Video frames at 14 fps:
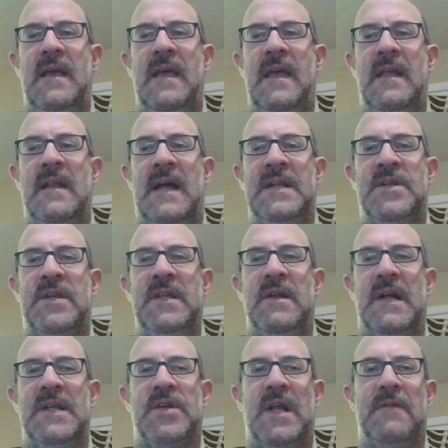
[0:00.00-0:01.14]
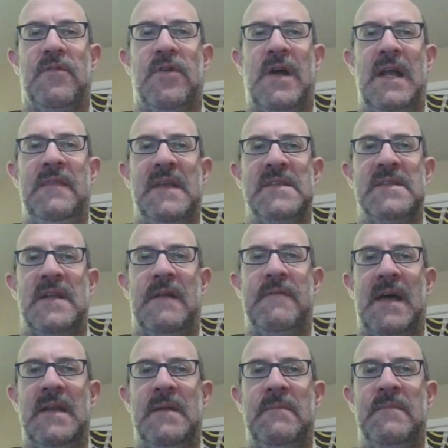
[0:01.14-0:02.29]
And I tried a variety of things, and I've
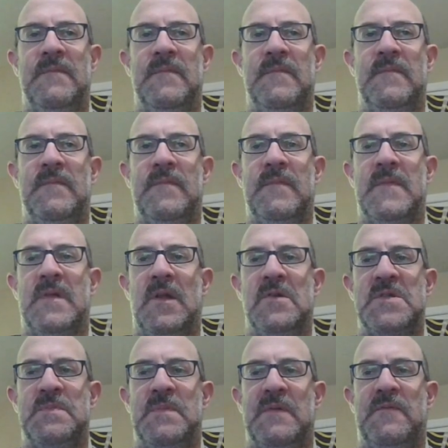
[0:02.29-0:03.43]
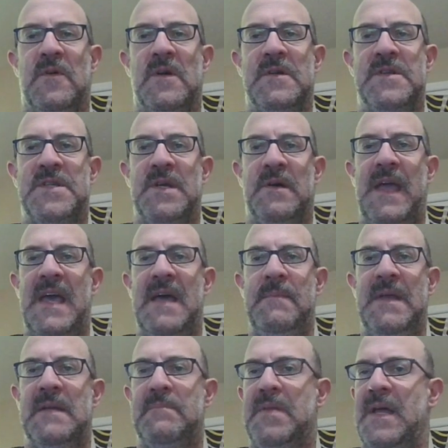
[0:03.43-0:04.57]
gotten him close before. So they had
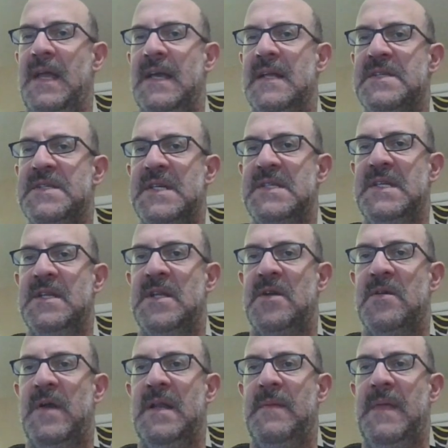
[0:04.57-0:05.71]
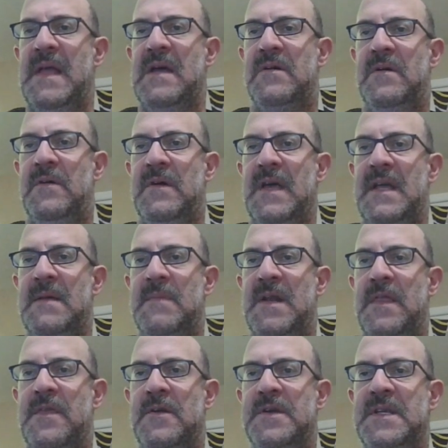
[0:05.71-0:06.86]
me playing at a 1600 rate, and they only had him at
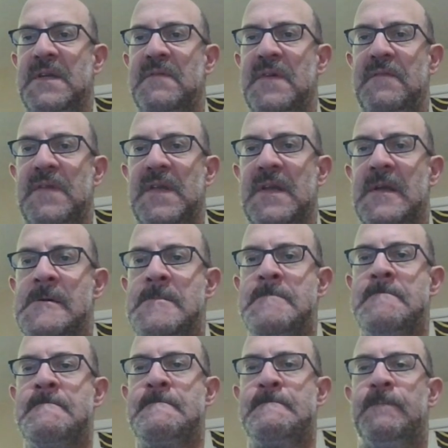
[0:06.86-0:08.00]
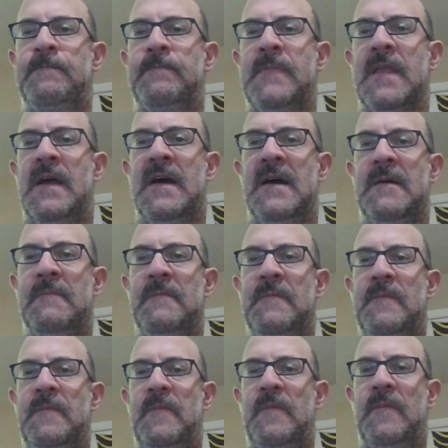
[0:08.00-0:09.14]
a 1350.
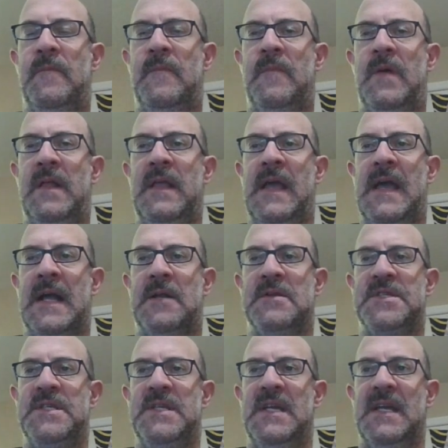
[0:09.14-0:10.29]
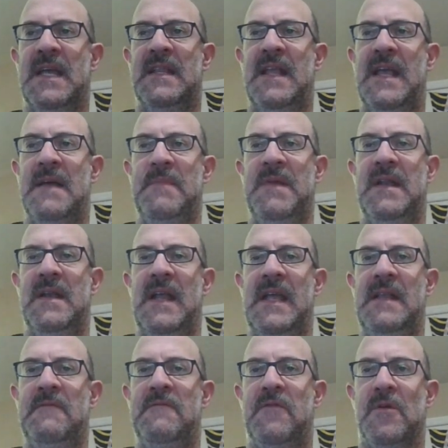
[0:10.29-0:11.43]
And the accuracy, again, they had me at an
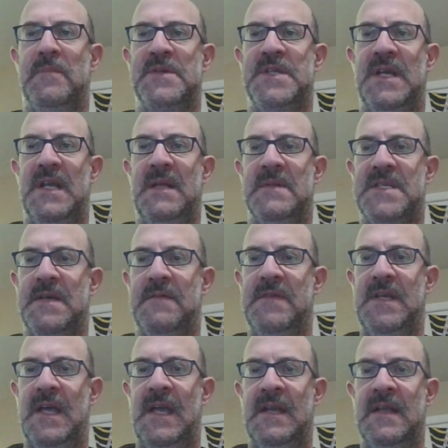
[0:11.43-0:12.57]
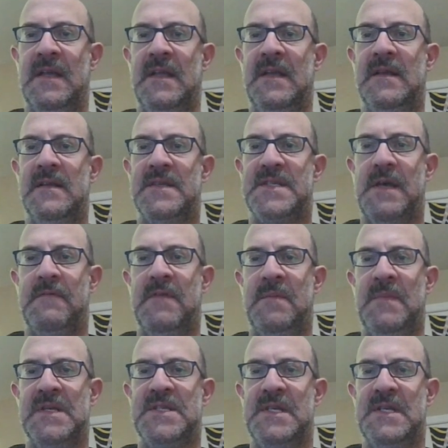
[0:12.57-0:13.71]
84%, him at 78. 7
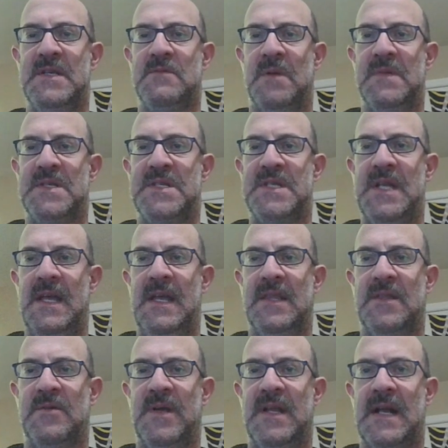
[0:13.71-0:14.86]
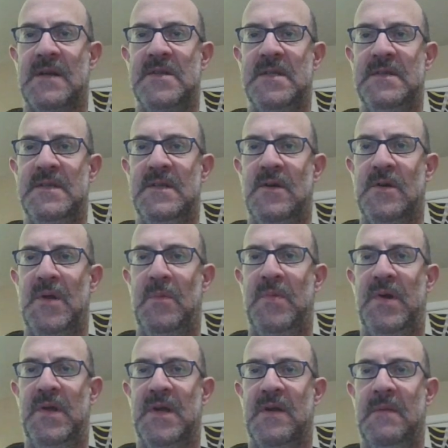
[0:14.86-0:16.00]
misses, 1 mistake, 3 inaccuracies. No
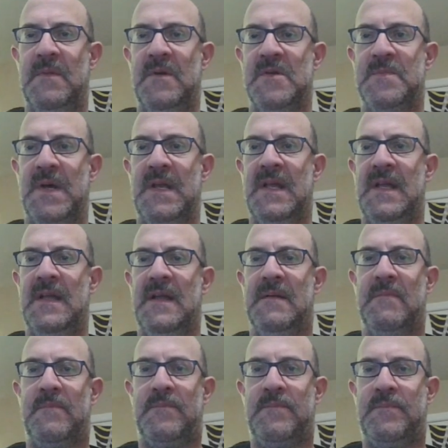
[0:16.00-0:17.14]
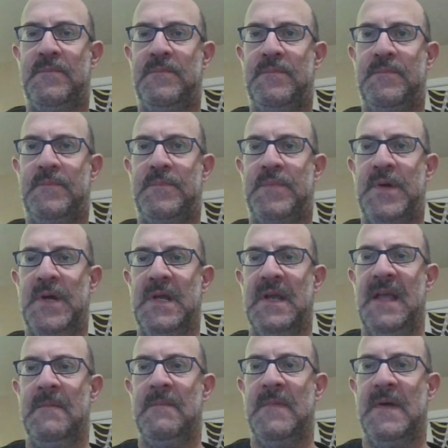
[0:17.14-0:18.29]
brilliant or great moves, but pretty good
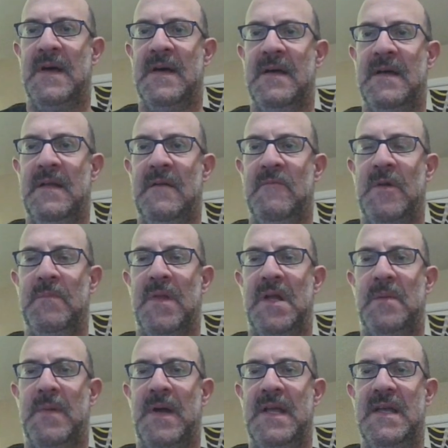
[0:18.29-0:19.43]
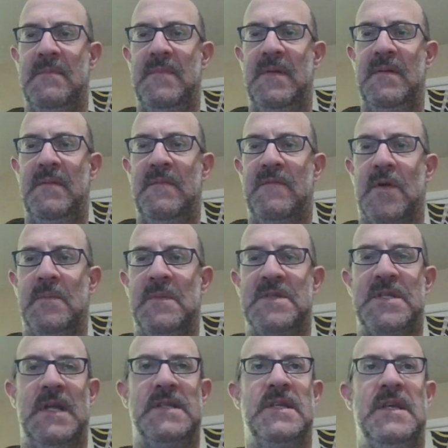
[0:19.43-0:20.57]
game. And 1 blunder by him, 4
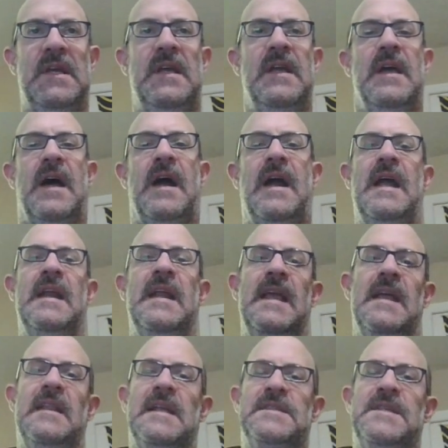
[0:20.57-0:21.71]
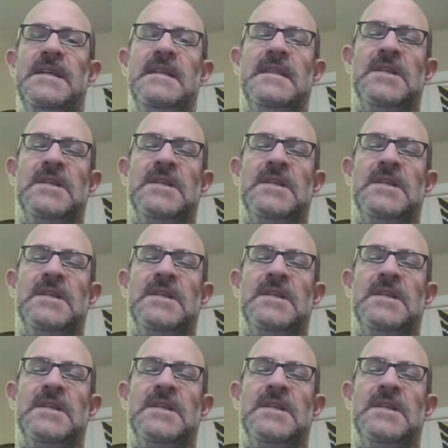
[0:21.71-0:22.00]
mistakes. All right, again, that's it.